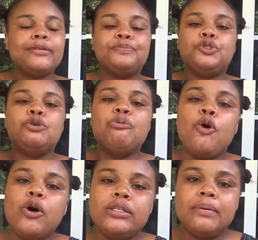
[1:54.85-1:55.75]
you
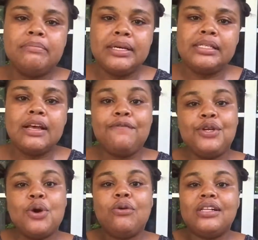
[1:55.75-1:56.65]
won't miss a
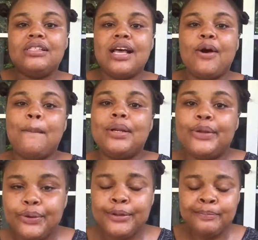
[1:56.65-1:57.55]
video once I
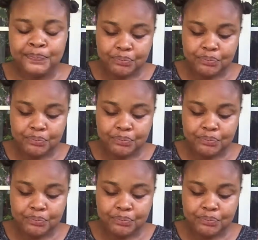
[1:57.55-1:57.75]
upload.